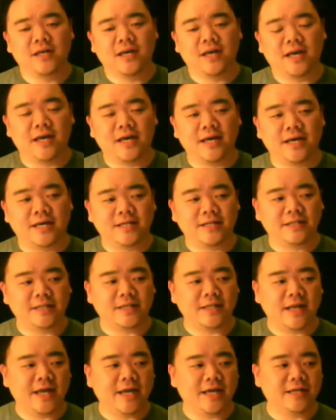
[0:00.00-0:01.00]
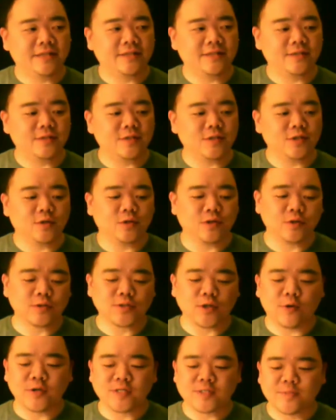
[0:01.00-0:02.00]
And there's
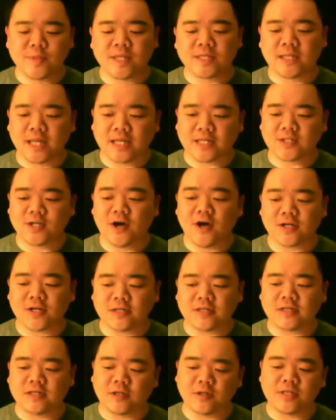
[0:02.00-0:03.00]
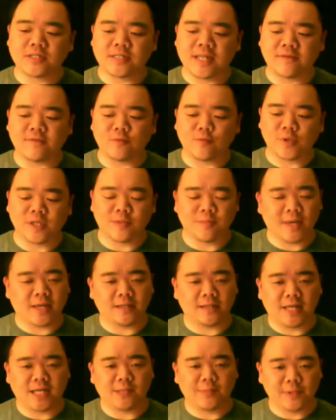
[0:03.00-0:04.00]
always been like talk. He's never really made a
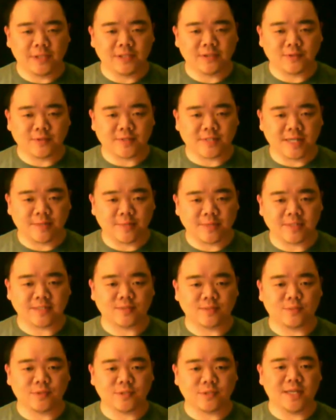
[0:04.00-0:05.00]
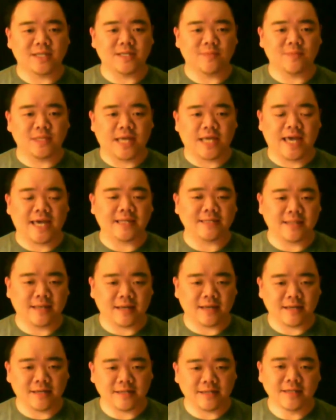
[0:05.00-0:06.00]
lot of political statements. That's what's made him the
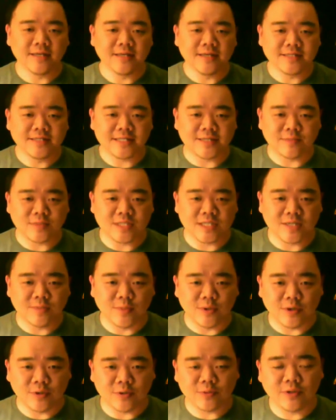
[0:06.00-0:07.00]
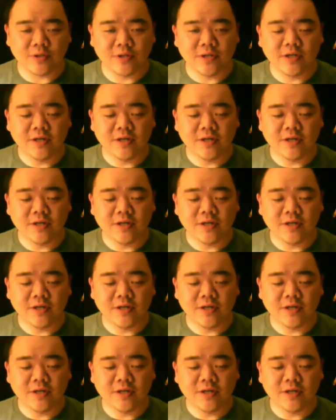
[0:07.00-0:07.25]
anti-Tim Tebow.